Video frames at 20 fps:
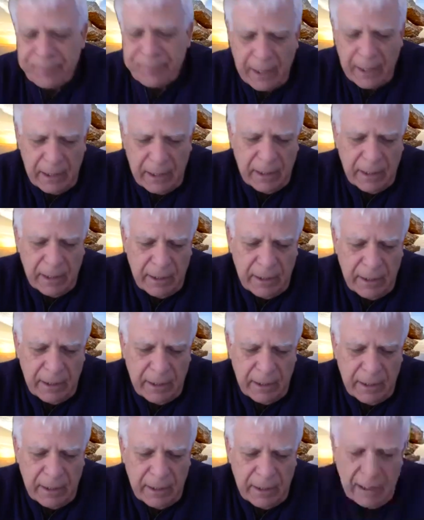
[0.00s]
she's
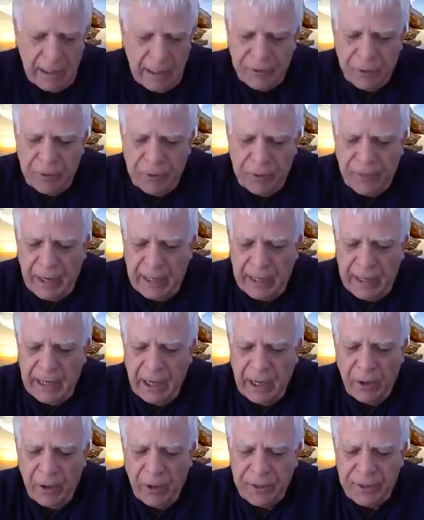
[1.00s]
a certified
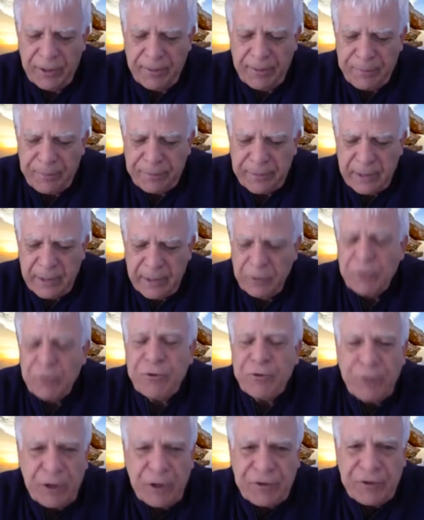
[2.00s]
health
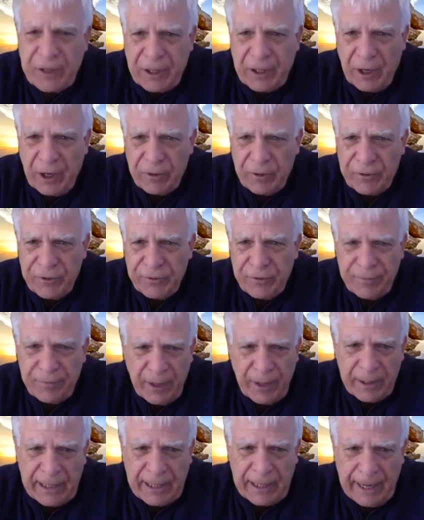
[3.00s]
nutrition coach,
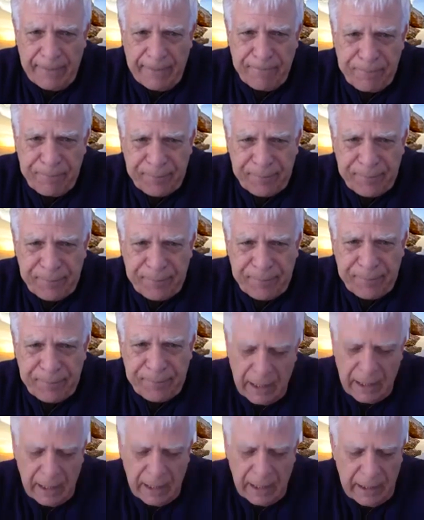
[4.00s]
okay?
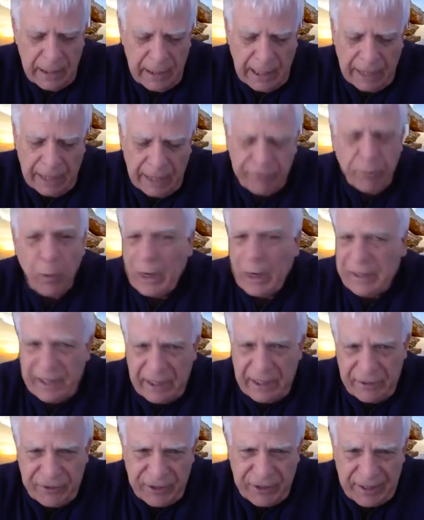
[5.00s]
That's one thing
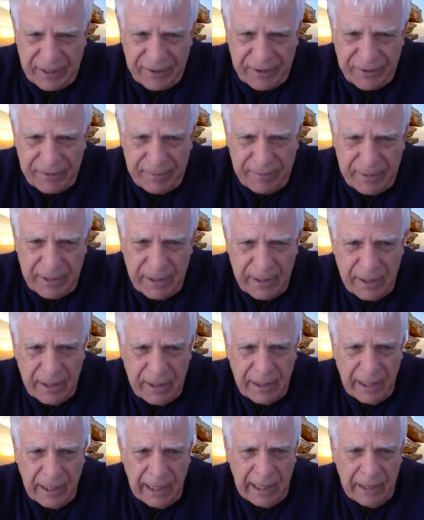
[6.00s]
she is.
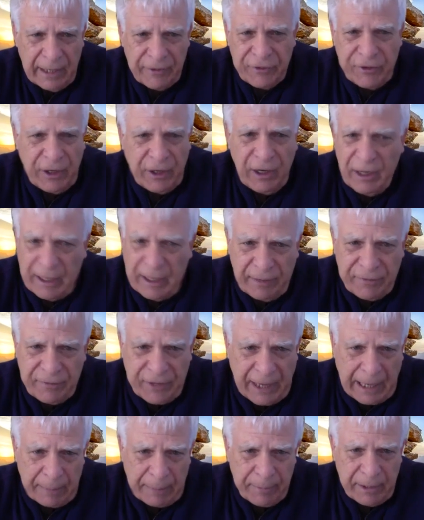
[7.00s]
And she lives
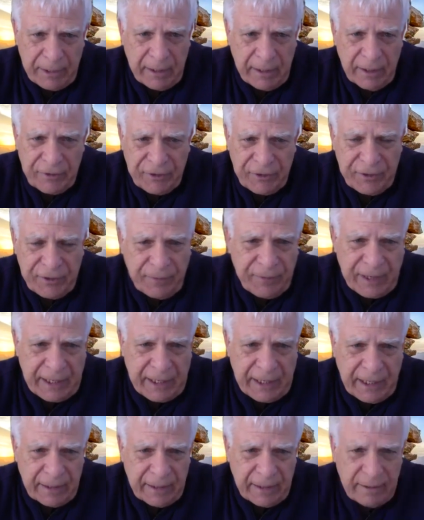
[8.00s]
that because she's a
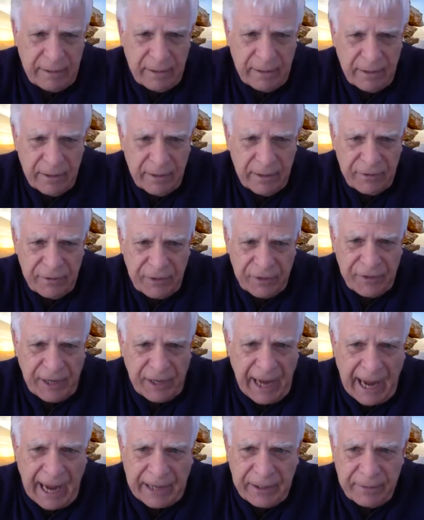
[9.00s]
vegan, she's an
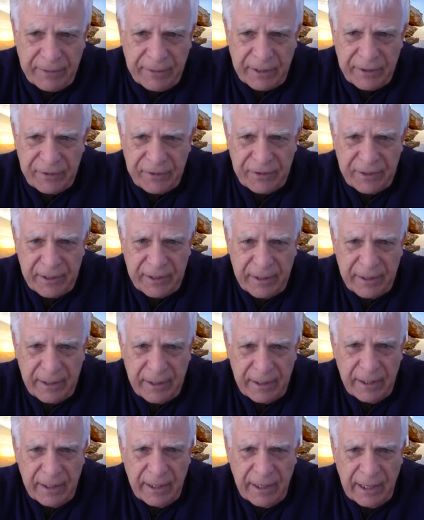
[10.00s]
activist,
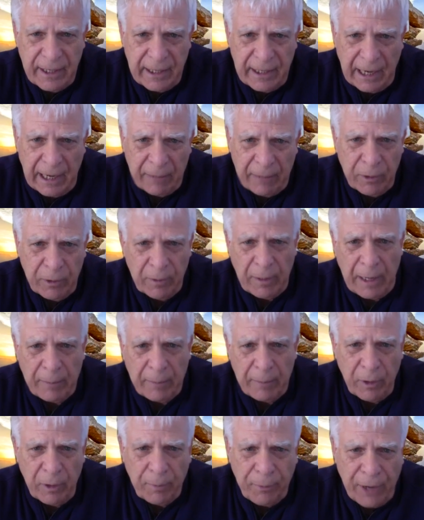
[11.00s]
and I'm
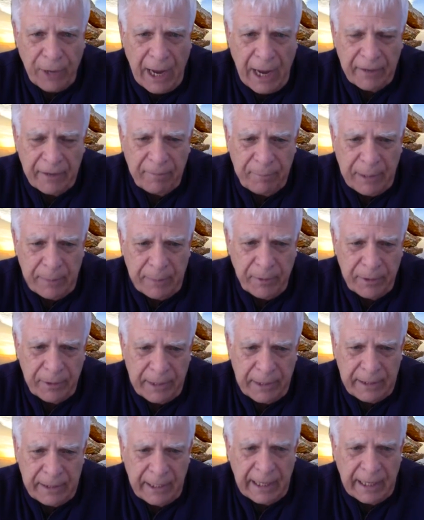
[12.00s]
real proud of people
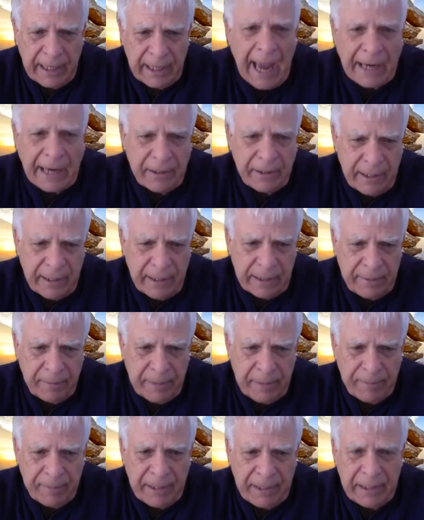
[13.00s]
that
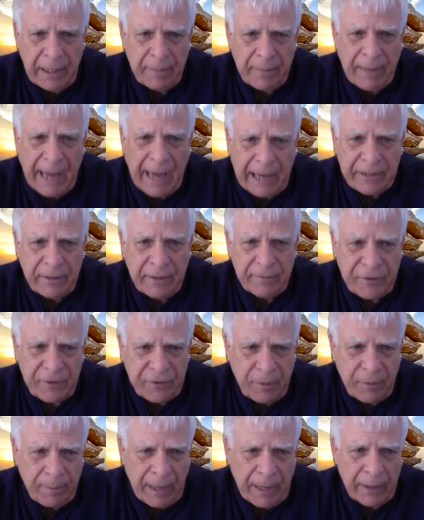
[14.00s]
that become
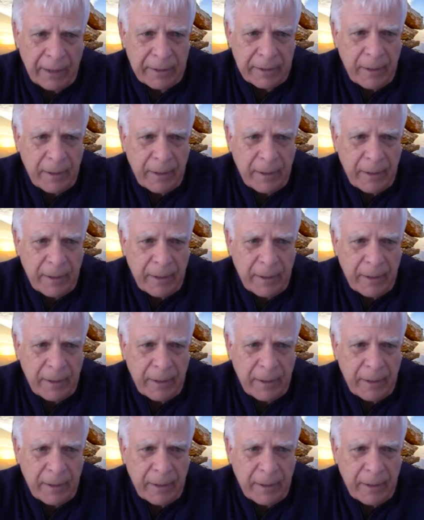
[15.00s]
activists about,